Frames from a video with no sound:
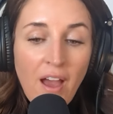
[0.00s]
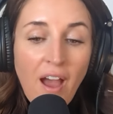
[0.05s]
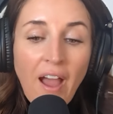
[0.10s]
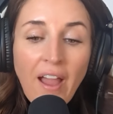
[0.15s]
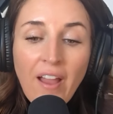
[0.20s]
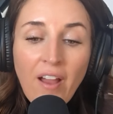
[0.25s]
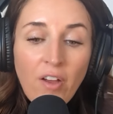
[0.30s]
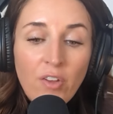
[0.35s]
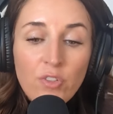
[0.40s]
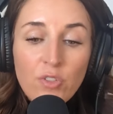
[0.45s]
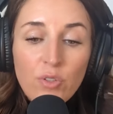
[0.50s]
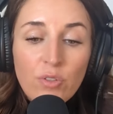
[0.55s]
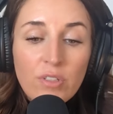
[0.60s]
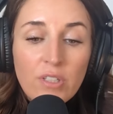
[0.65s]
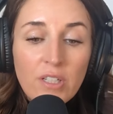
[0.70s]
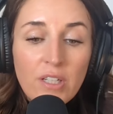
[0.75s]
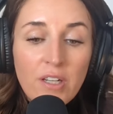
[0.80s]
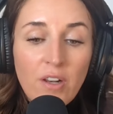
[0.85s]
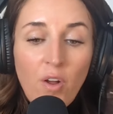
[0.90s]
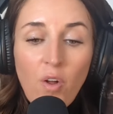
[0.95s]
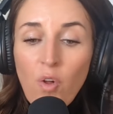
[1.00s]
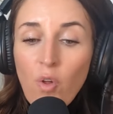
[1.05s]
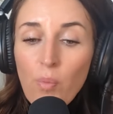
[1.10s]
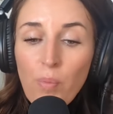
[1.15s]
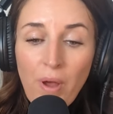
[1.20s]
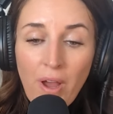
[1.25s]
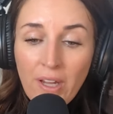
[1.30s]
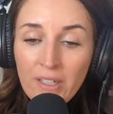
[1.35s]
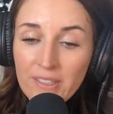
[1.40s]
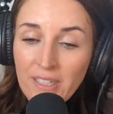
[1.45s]
I also did a whole
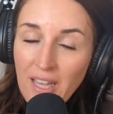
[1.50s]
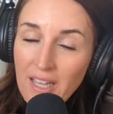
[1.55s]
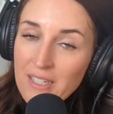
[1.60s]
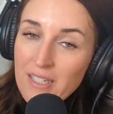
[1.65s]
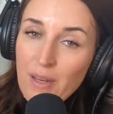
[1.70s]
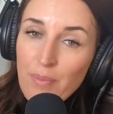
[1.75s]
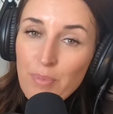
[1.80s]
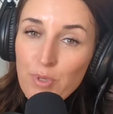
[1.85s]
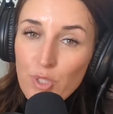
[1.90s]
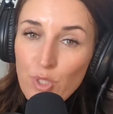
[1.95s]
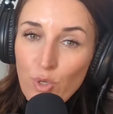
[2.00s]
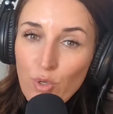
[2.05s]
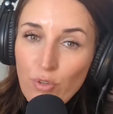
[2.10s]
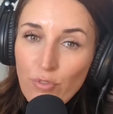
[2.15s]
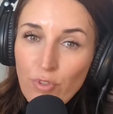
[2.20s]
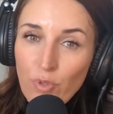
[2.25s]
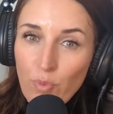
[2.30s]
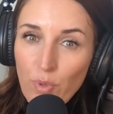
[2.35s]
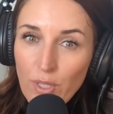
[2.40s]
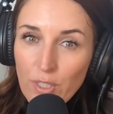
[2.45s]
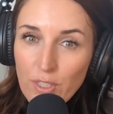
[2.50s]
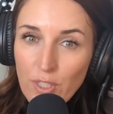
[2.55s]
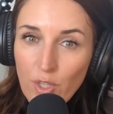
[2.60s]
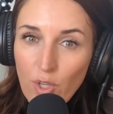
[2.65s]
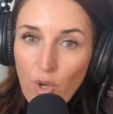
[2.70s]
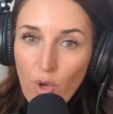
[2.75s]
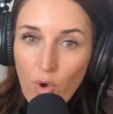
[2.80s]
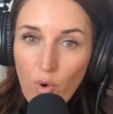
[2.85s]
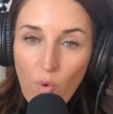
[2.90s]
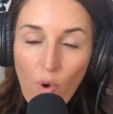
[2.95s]
podcast episode a few weeks
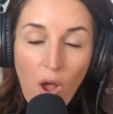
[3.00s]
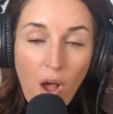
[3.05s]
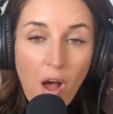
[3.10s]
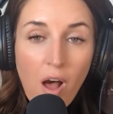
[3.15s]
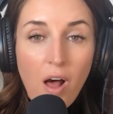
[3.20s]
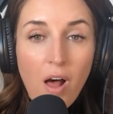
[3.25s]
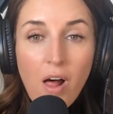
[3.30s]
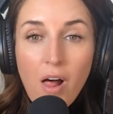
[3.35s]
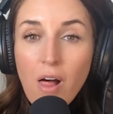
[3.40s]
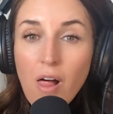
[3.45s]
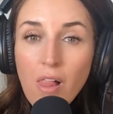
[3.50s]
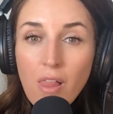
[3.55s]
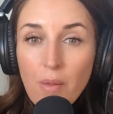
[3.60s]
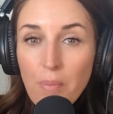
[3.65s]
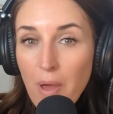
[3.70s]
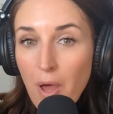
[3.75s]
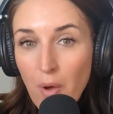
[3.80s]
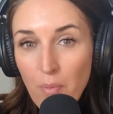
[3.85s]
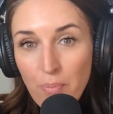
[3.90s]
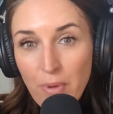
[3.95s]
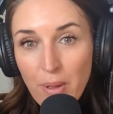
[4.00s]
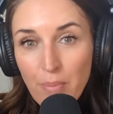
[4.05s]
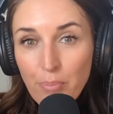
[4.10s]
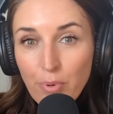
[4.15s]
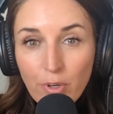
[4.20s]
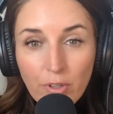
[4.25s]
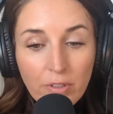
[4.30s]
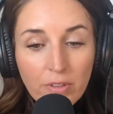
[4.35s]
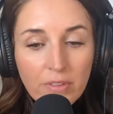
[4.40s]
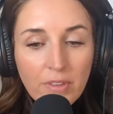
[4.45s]
ago all about my
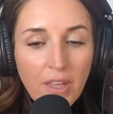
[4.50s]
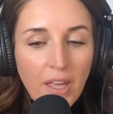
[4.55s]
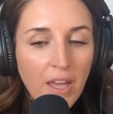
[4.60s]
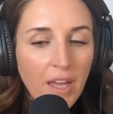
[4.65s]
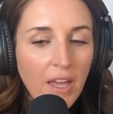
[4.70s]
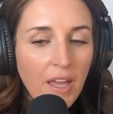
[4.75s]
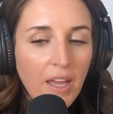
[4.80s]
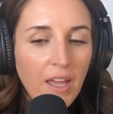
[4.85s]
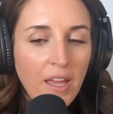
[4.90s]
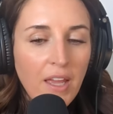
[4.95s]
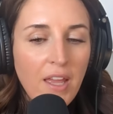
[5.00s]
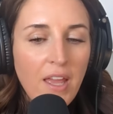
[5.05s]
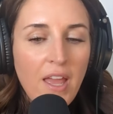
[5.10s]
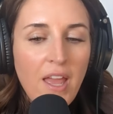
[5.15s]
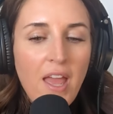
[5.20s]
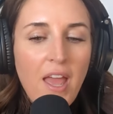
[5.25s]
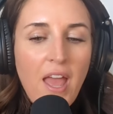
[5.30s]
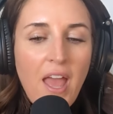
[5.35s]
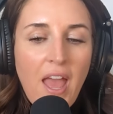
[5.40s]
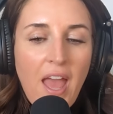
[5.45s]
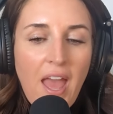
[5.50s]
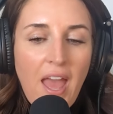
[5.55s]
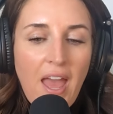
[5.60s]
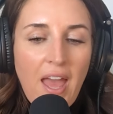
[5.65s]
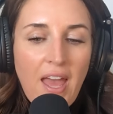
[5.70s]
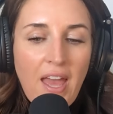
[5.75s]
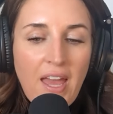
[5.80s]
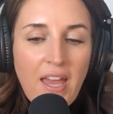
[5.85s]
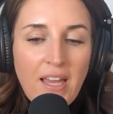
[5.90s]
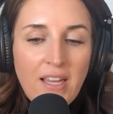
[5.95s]
birthday
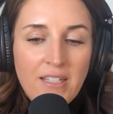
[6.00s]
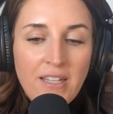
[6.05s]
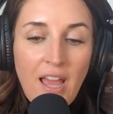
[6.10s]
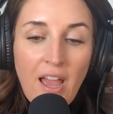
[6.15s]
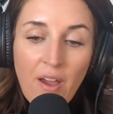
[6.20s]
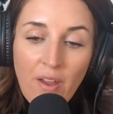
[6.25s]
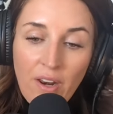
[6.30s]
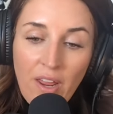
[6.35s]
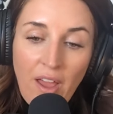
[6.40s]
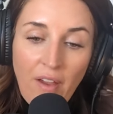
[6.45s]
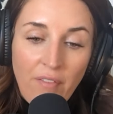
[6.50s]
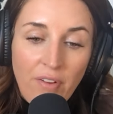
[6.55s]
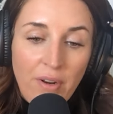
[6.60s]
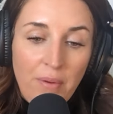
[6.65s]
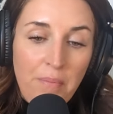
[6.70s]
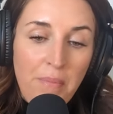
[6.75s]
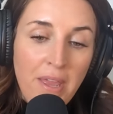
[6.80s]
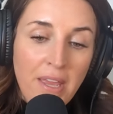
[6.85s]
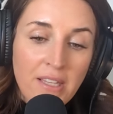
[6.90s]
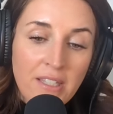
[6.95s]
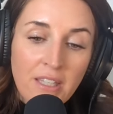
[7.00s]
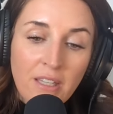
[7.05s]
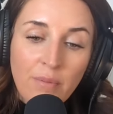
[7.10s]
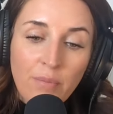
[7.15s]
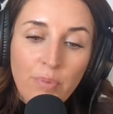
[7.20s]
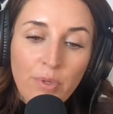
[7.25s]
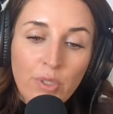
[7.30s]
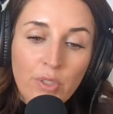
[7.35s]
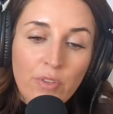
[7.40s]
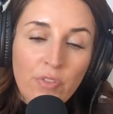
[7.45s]
and how to have an
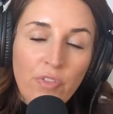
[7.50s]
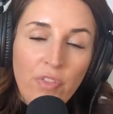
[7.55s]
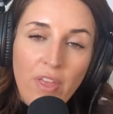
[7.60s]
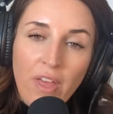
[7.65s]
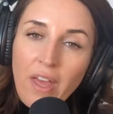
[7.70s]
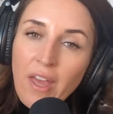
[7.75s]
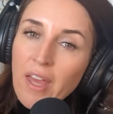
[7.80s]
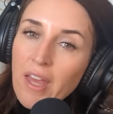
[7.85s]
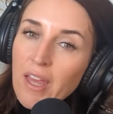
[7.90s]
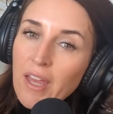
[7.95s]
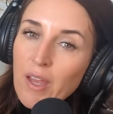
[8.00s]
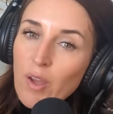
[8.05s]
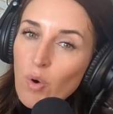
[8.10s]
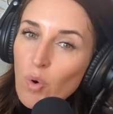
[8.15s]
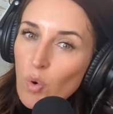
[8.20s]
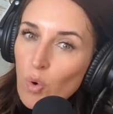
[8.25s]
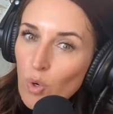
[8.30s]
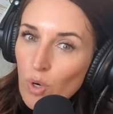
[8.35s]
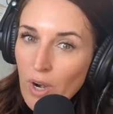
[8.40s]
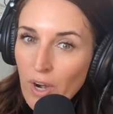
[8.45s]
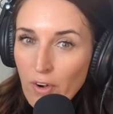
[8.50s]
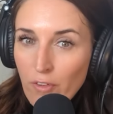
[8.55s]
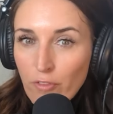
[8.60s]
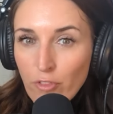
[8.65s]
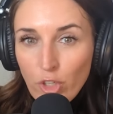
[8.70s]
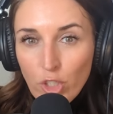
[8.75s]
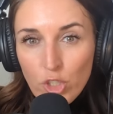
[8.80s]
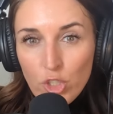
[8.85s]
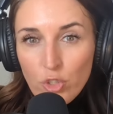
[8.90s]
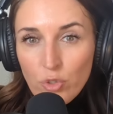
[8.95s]
amazing birthday or
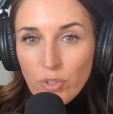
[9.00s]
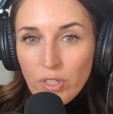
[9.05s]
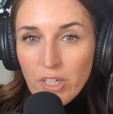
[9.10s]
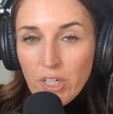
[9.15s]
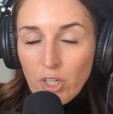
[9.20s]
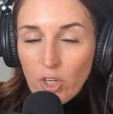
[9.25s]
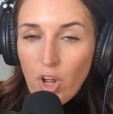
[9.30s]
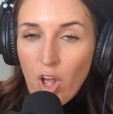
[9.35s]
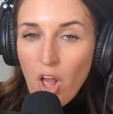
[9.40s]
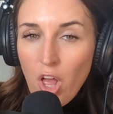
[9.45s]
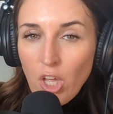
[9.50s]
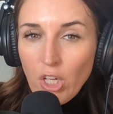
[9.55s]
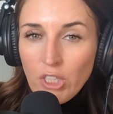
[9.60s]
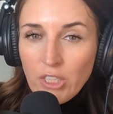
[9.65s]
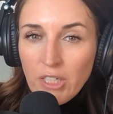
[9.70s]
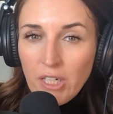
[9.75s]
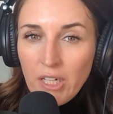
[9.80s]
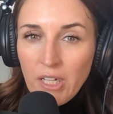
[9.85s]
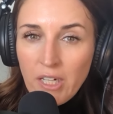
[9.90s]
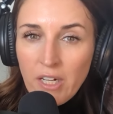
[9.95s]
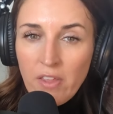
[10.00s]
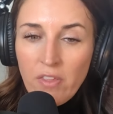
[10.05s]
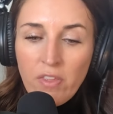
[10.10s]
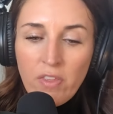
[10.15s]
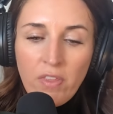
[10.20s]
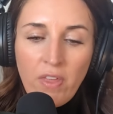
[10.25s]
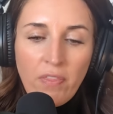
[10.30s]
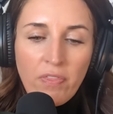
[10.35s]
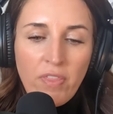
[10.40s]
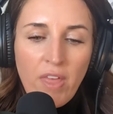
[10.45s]
anniversary or holiday,
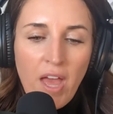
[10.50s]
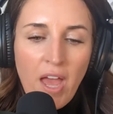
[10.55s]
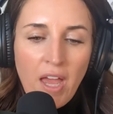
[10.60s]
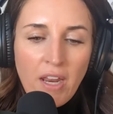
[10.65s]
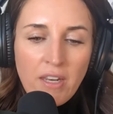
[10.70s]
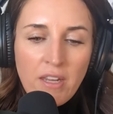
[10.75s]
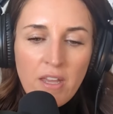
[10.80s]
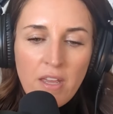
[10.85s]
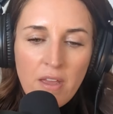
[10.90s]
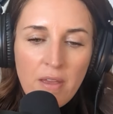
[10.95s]
anything like that.